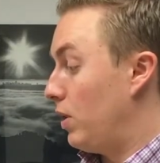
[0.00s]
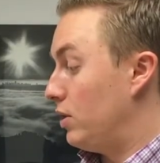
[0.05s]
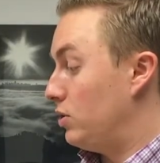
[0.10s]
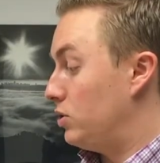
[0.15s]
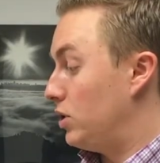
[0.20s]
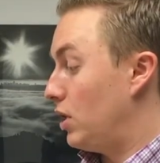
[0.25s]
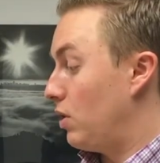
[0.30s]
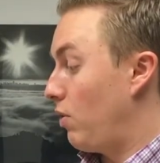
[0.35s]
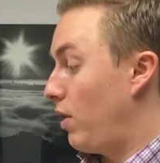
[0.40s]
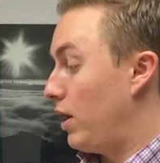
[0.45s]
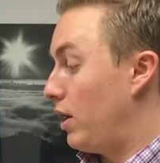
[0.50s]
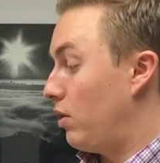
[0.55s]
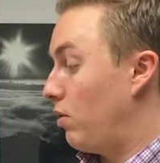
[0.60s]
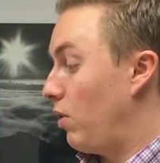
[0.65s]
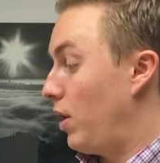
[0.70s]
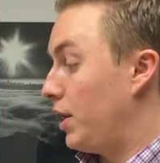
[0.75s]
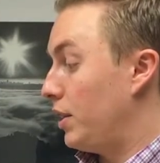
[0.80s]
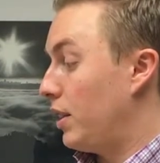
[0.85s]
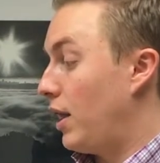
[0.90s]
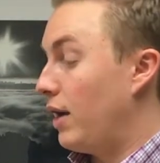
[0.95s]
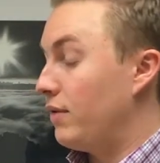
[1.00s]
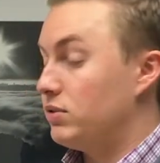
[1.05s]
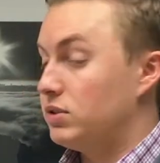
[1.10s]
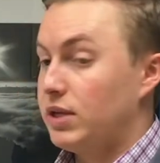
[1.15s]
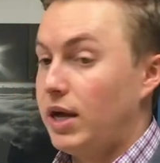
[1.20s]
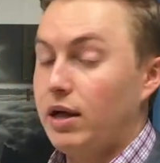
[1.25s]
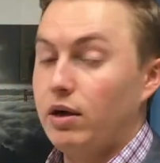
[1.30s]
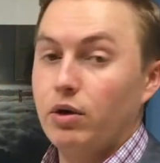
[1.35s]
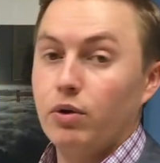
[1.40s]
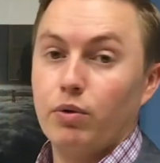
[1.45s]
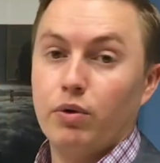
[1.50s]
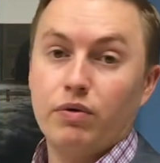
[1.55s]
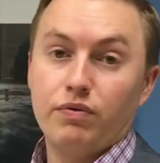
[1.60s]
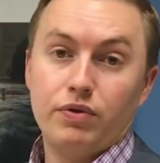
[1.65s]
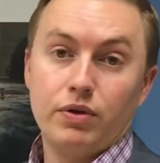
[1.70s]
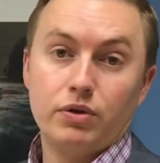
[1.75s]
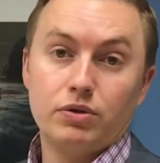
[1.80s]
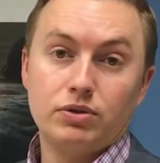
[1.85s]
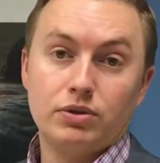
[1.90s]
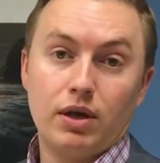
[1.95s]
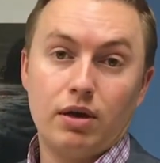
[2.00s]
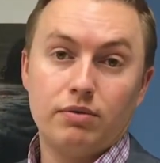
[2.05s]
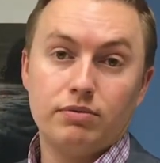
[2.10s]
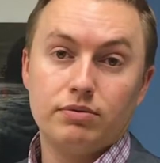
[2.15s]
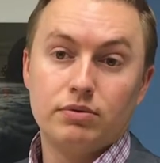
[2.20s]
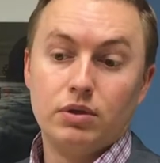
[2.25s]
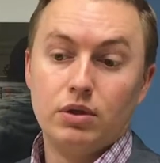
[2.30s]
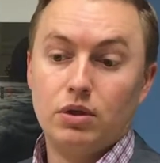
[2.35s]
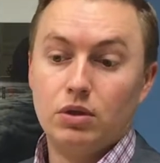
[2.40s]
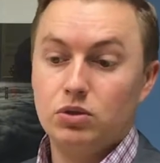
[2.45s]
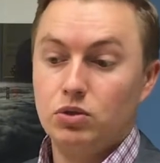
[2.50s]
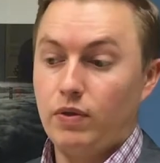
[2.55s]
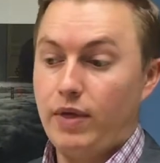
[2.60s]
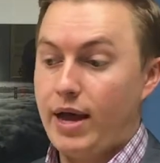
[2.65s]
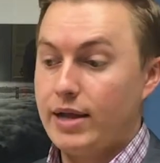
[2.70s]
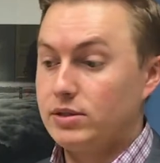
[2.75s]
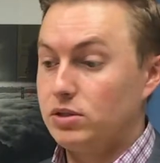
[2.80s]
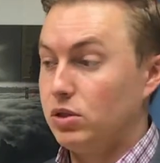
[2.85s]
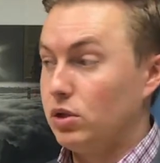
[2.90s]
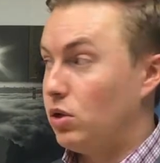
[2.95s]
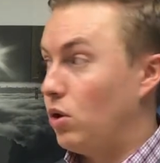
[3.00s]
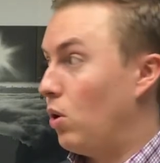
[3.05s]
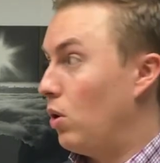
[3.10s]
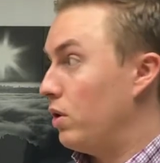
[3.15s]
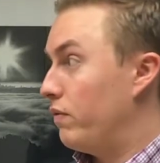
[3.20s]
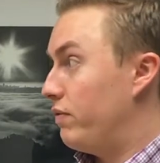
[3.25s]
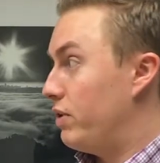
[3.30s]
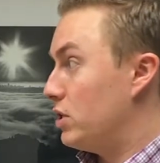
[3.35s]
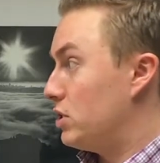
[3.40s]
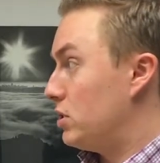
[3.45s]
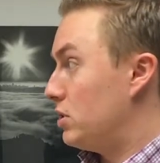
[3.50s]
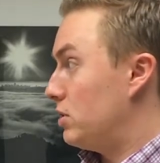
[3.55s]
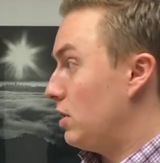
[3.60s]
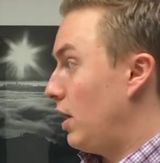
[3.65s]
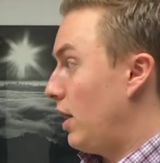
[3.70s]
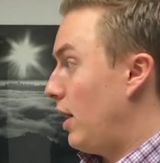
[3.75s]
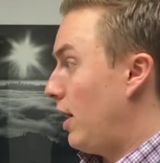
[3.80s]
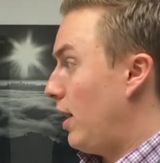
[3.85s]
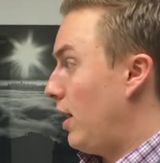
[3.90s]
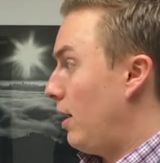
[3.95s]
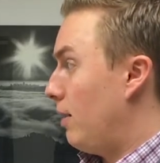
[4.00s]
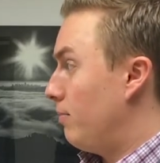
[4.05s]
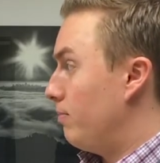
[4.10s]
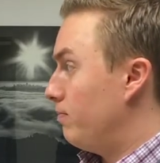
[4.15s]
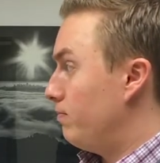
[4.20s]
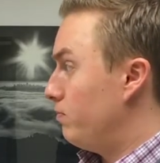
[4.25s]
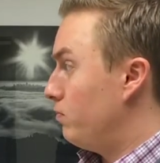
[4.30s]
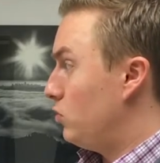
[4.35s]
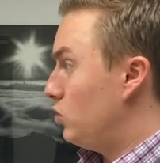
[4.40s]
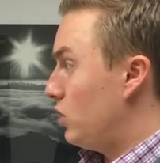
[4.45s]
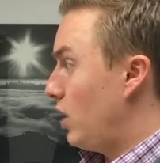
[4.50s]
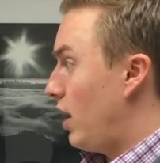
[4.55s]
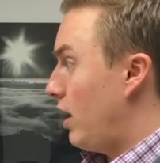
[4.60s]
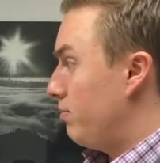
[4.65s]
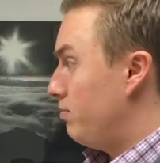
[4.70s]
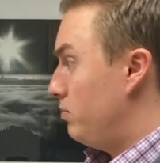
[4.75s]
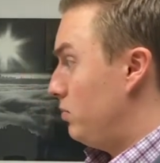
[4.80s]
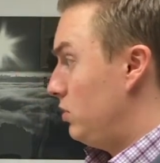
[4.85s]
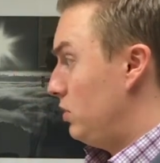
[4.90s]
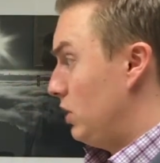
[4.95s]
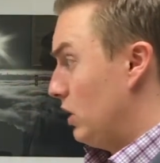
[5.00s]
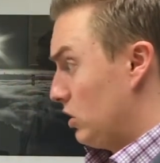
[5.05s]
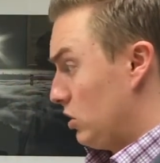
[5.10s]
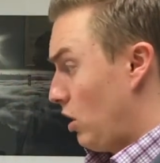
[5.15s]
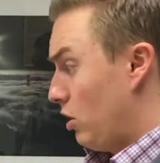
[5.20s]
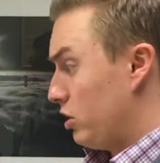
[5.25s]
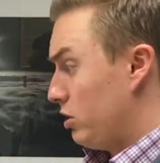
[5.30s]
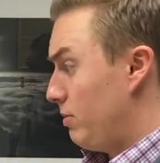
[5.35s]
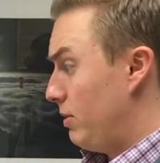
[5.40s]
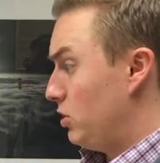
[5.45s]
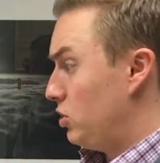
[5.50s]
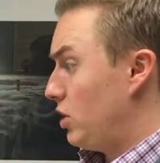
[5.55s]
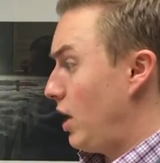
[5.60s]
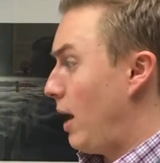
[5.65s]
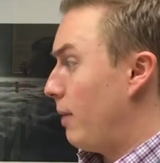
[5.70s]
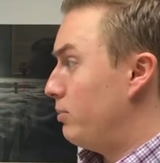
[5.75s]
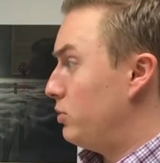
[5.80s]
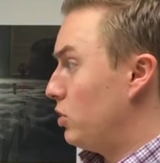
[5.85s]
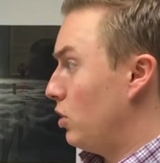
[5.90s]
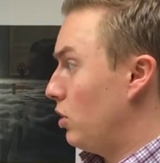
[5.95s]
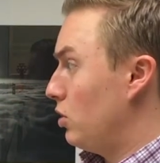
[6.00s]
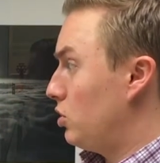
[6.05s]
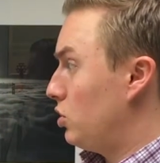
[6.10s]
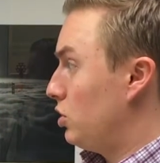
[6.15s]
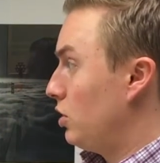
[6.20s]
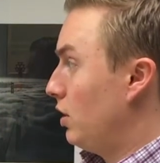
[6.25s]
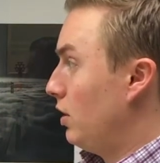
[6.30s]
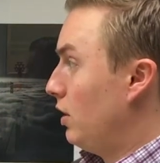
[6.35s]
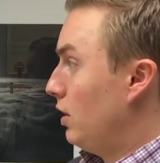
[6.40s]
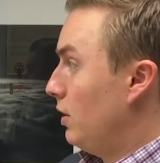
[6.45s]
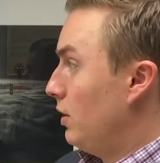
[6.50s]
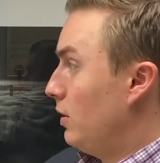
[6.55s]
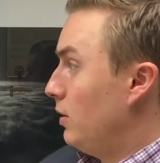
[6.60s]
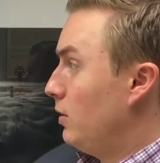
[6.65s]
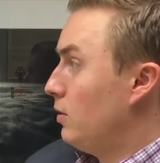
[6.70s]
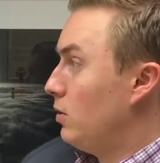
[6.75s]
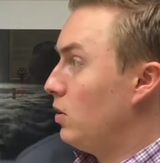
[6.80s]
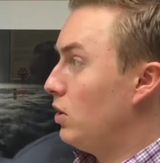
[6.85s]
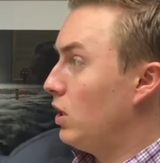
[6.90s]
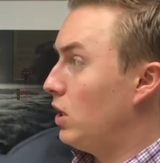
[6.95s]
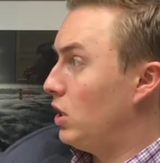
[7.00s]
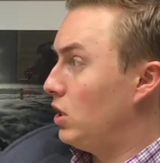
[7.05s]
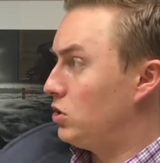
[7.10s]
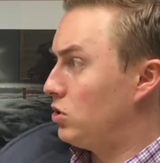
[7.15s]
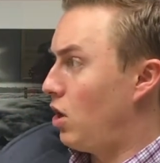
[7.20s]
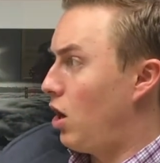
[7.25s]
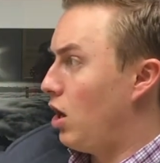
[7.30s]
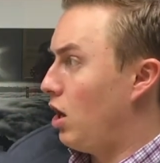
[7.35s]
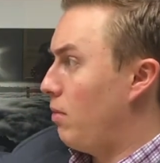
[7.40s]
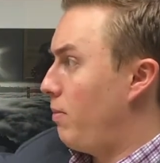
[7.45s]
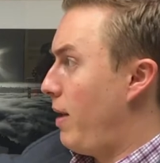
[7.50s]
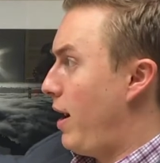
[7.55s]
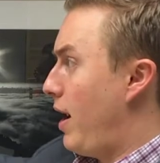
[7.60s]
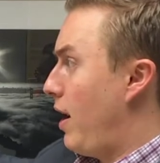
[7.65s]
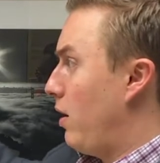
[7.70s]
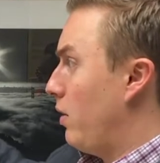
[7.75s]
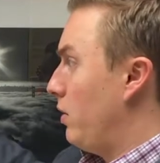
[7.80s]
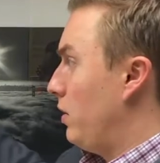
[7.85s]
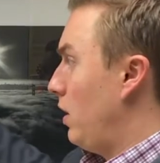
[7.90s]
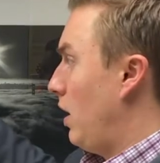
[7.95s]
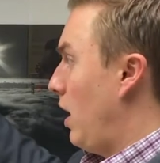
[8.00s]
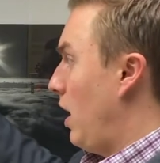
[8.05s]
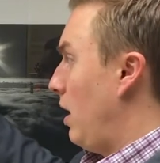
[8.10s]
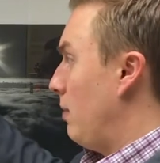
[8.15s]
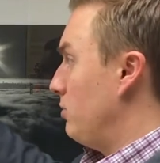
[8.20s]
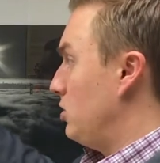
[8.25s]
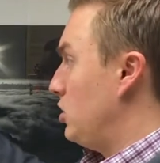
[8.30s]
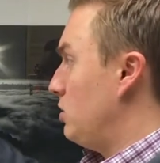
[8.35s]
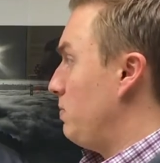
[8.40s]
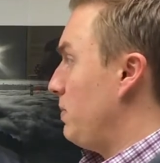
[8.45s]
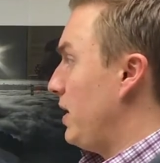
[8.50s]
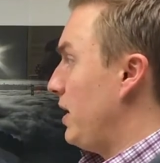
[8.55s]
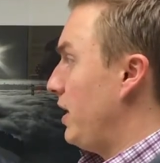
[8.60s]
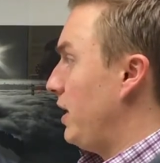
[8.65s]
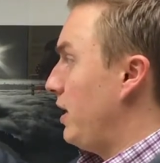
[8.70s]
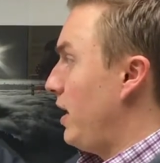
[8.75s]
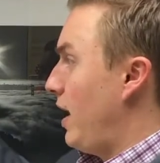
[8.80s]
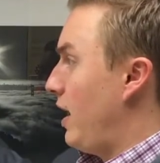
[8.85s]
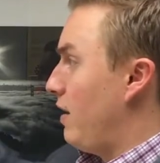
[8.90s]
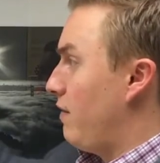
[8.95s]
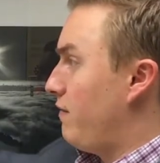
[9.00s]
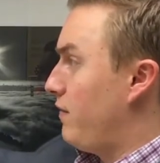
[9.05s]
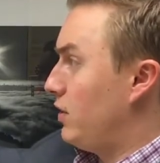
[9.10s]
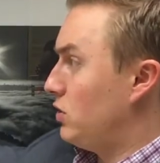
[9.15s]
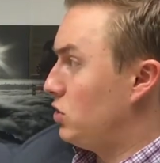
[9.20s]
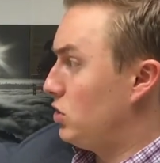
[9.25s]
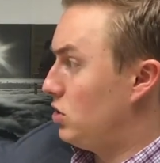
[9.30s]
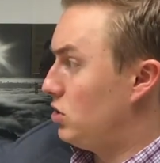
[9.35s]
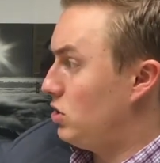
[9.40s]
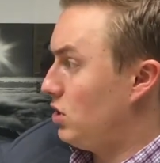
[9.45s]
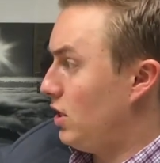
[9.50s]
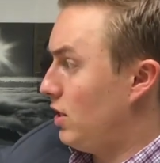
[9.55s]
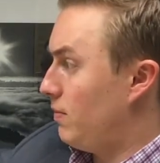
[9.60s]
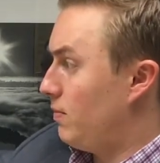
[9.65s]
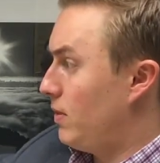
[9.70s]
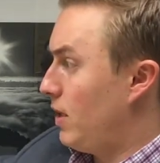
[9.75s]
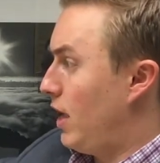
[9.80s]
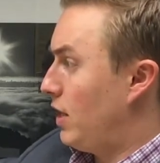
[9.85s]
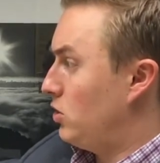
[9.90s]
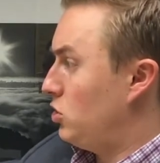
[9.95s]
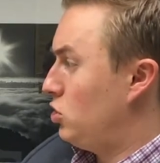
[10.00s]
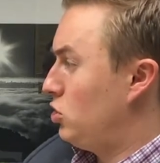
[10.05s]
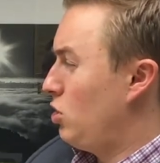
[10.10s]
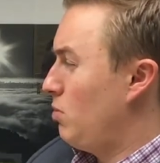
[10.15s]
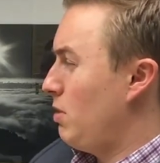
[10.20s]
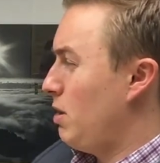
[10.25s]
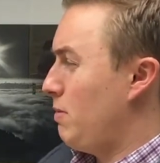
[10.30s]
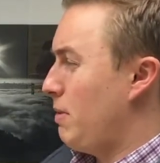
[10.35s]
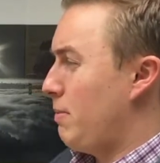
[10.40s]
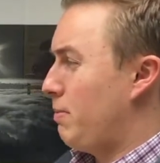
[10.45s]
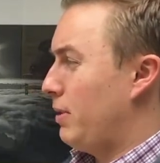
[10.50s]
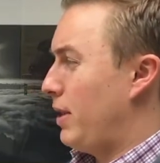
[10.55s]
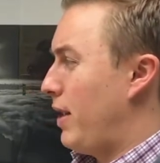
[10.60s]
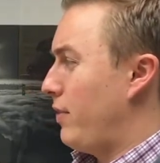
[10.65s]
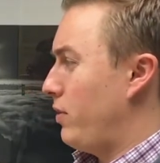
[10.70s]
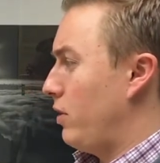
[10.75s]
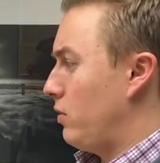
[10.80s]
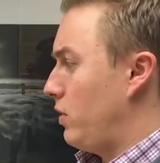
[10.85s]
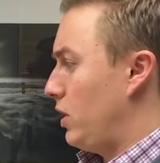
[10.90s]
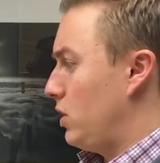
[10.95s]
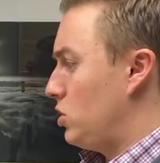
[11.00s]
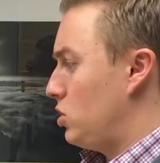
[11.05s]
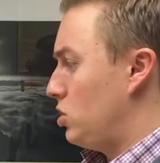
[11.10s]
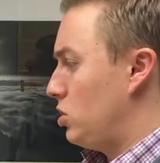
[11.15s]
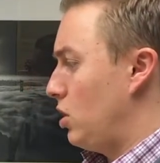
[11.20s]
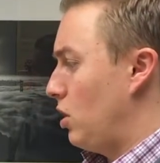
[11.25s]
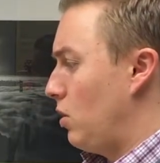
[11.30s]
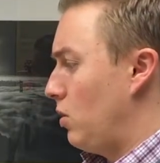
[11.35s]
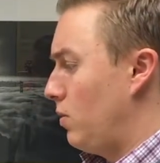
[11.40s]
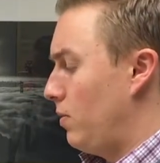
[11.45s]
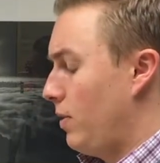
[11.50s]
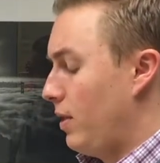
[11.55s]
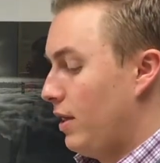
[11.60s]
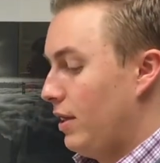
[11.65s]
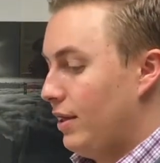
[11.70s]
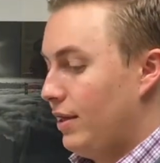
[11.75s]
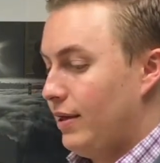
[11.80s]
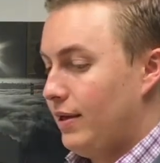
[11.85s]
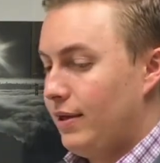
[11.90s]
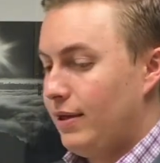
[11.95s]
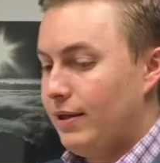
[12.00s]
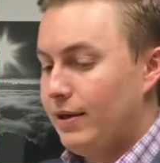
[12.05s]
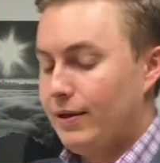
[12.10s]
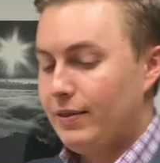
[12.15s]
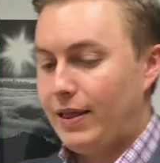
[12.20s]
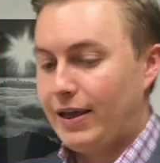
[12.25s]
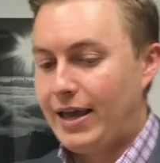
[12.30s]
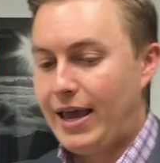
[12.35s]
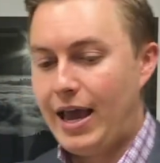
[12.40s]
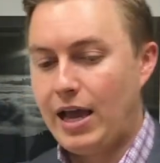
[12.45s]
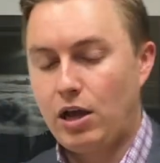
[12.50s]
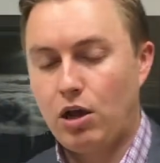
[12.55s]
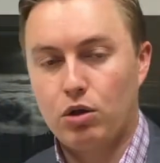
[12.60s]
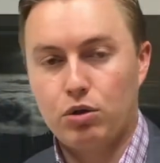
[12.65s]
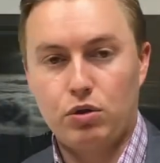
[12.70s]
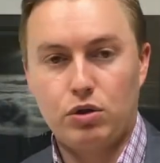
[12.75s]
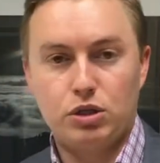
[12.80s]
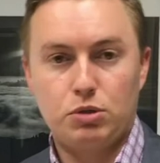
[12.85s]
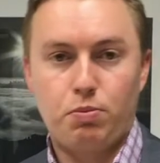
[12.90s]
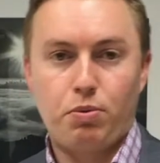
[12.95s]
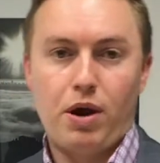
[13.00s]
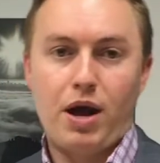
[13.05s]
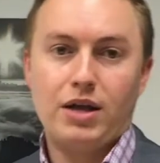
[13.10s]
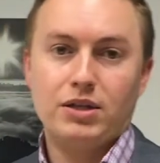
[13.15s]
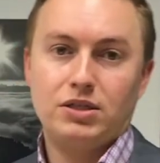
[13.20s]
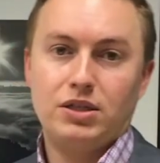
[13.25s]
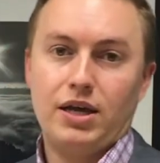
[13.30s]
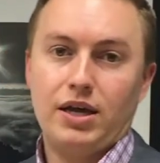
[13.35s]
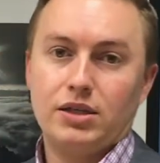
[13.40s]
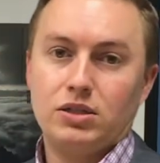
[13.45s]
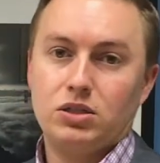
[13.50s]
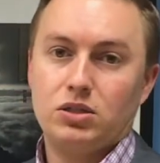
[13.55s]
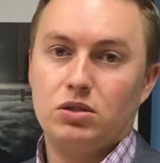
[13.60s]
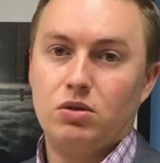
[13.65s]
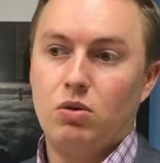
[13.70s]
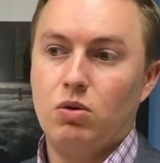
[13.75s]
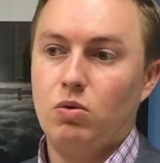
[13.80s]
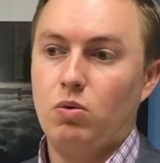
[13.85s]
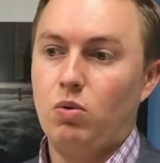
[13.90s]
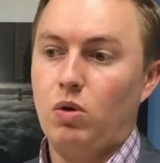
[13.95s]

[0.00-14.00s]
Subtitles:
generate a great lifestyle and career for yourself. So that's the goal of this this ultimate job search. It's all about speed and efficiency. And it's too many people out there, they can't go through this process